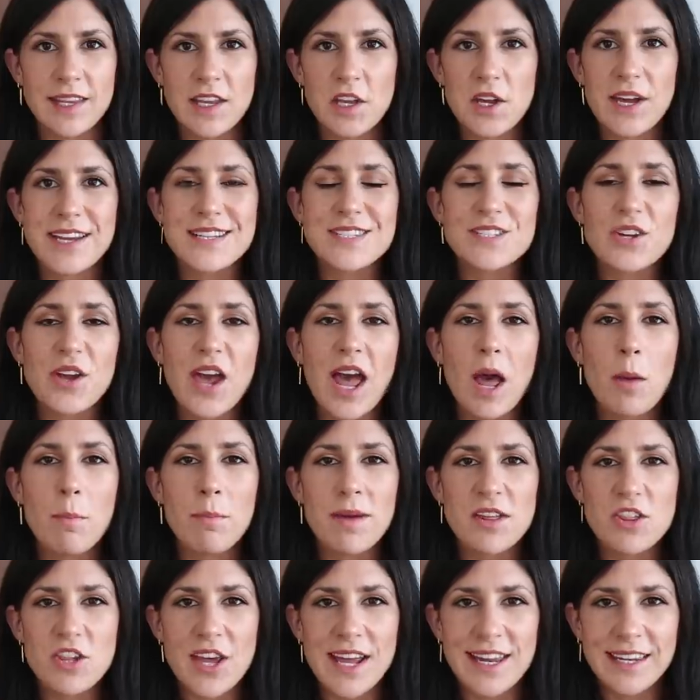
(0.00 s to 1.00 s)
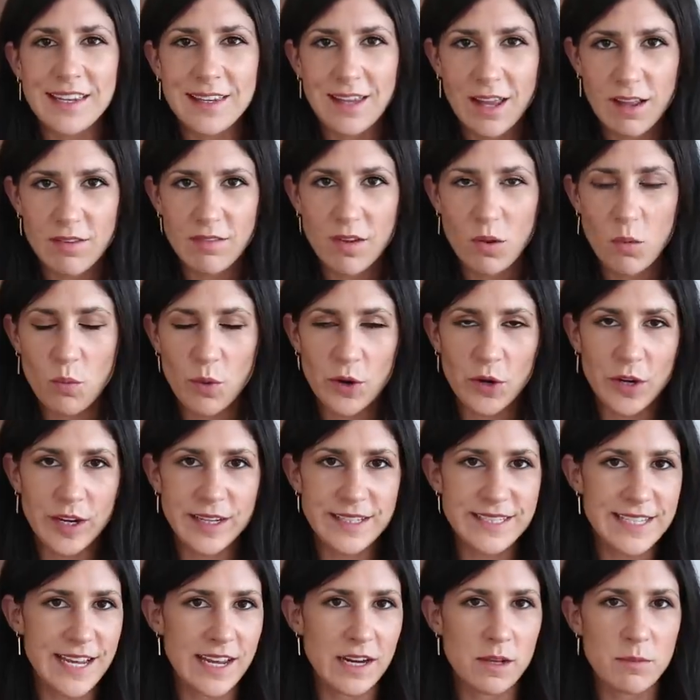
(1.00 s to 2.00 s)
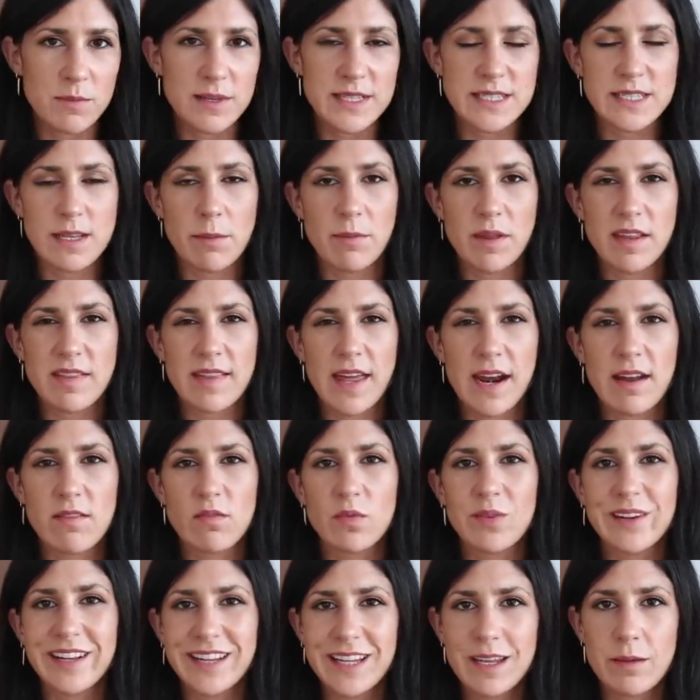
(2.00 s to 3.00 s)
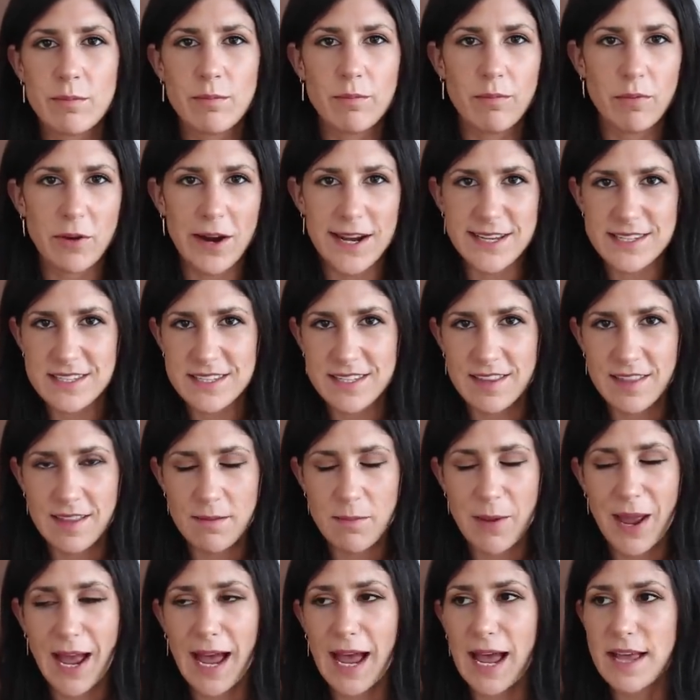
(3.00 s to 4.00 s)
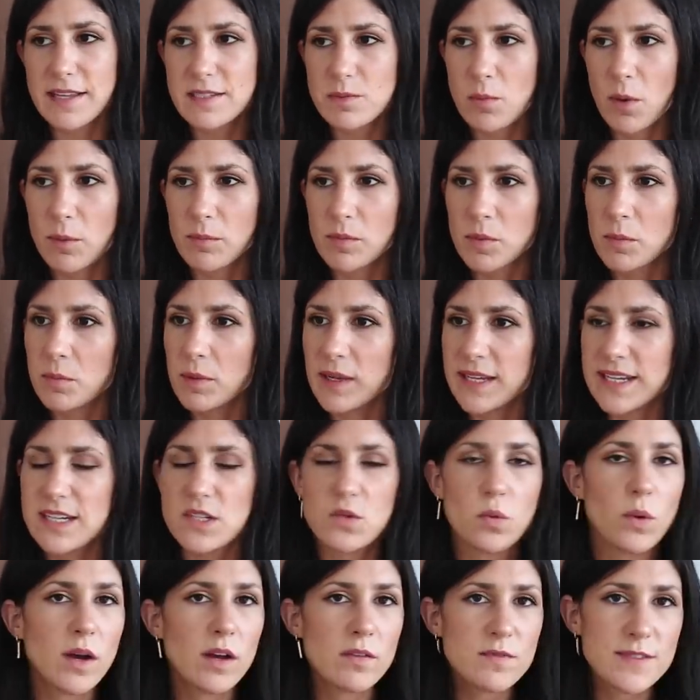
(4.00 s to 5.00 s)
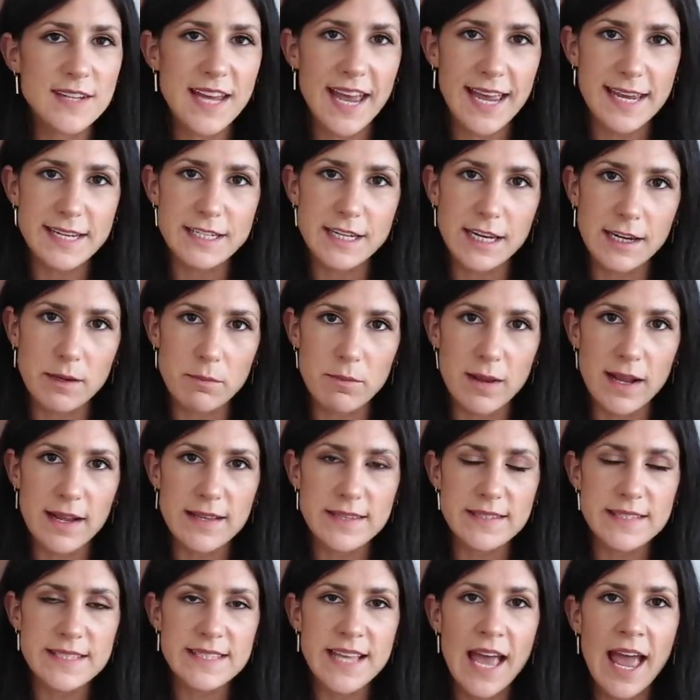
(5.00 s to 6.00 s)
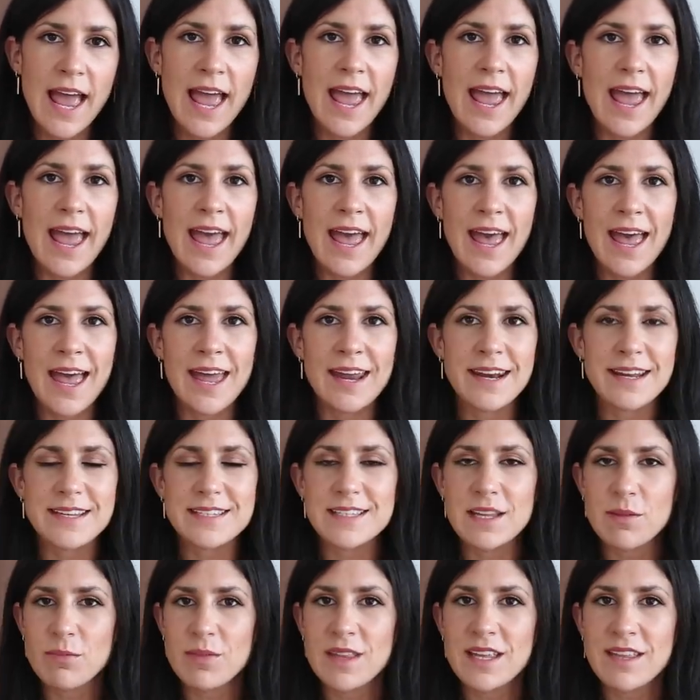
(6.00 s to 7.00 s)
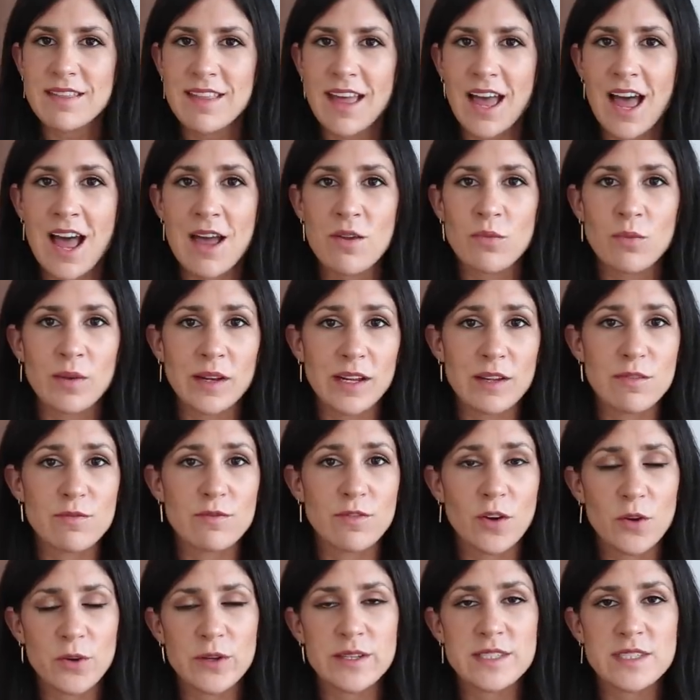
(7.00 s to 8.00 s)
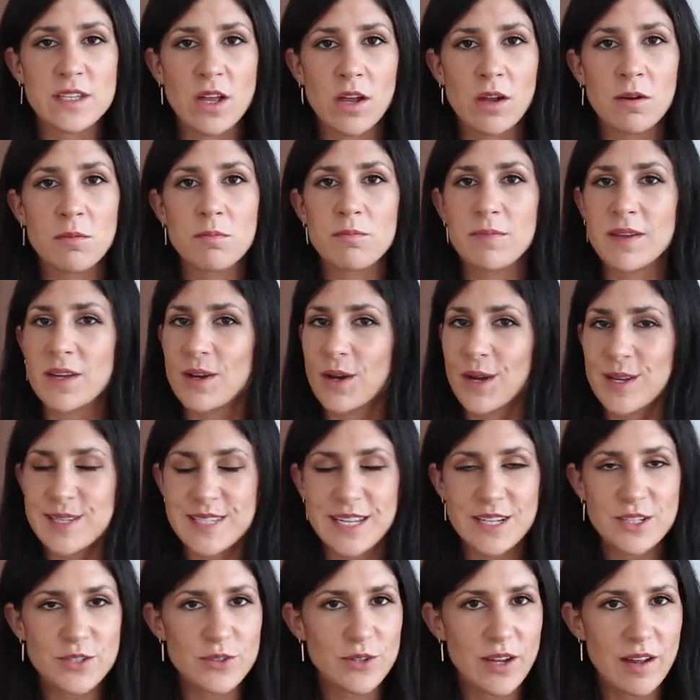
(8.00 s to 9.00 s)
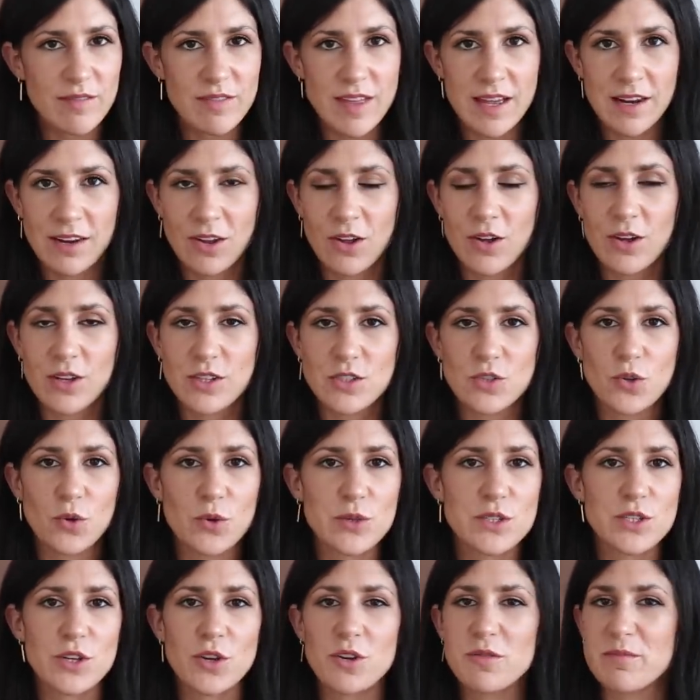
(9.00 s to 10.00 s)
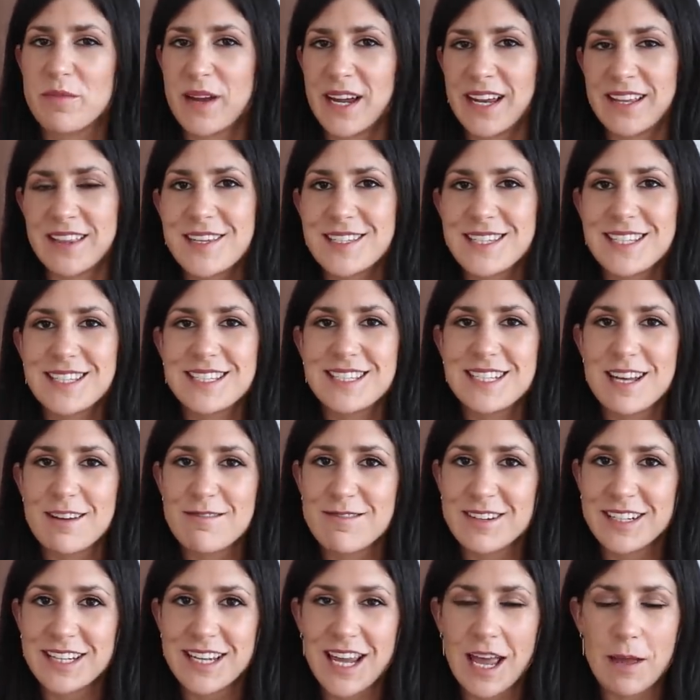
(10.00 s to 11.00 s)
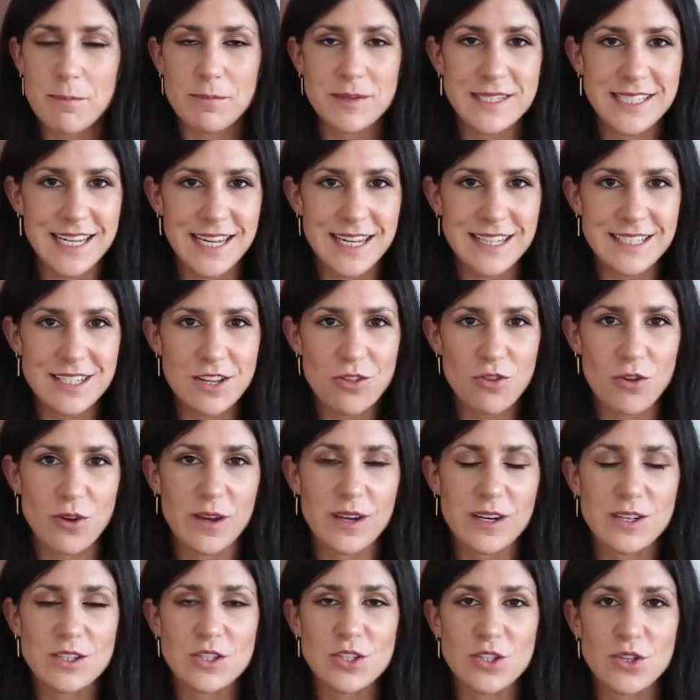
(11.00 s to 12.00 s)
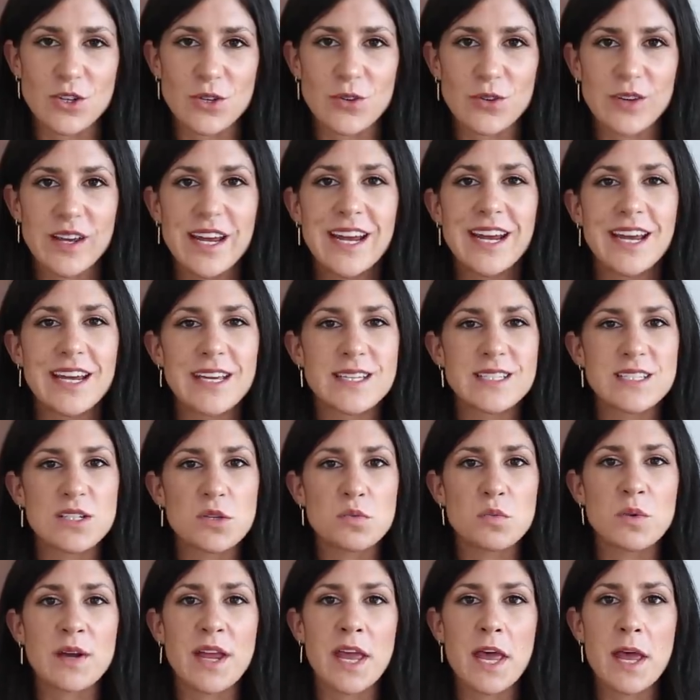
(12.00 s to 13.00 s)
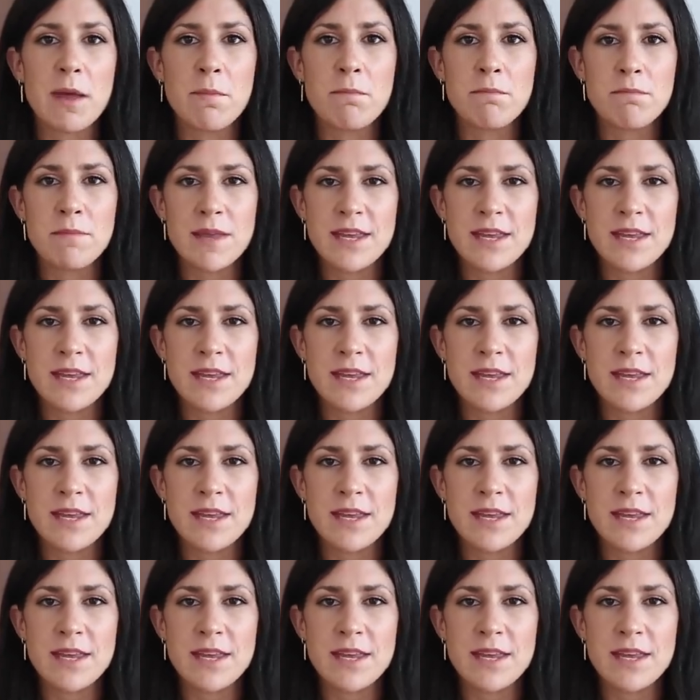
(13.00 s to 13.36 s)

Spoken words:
Now, you guys know how much I love wearing denim. It's something that I've really embraced in the past probably 12 to 18 months. And something that I really focus on, because I do have that longer torso, but this is definitely a petite trick too, is to wear